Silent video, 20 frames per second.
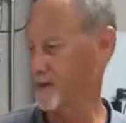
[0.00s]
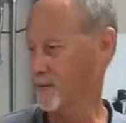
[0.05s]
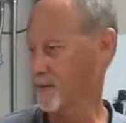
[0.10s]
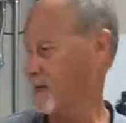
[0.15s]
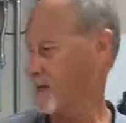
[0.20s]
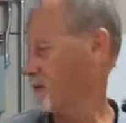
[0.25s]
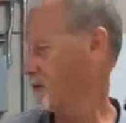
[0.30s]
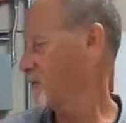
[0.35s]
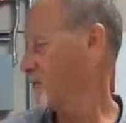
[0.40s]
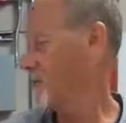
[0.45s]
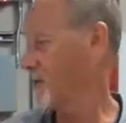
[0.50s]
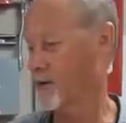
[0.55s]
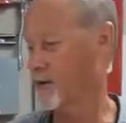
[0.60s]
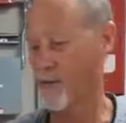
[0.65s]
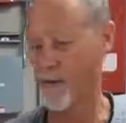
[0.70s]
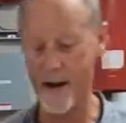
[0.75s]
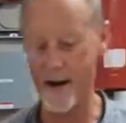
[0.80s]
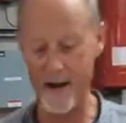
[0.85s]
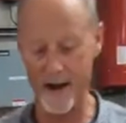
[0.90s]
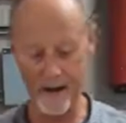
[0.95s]
way to do a
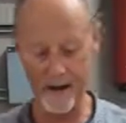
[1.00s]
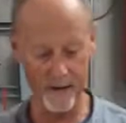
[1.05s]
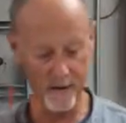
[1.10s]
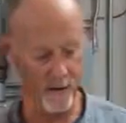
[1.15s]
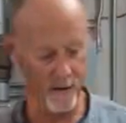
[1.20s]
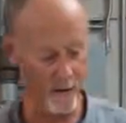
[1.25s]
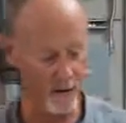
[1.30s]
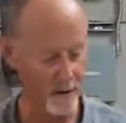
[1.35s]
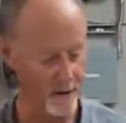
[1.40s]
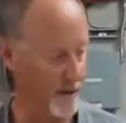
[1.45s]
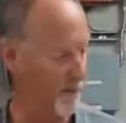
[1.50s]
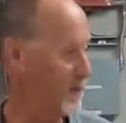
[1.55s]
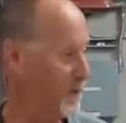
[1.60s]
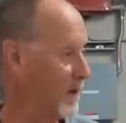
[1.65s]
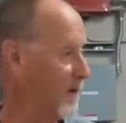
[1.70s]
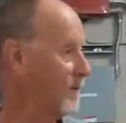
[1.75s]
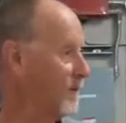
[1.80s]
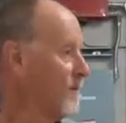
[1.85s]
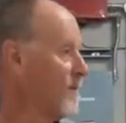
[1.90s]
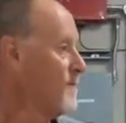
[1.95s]
grain or
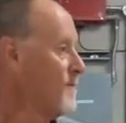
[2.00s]
something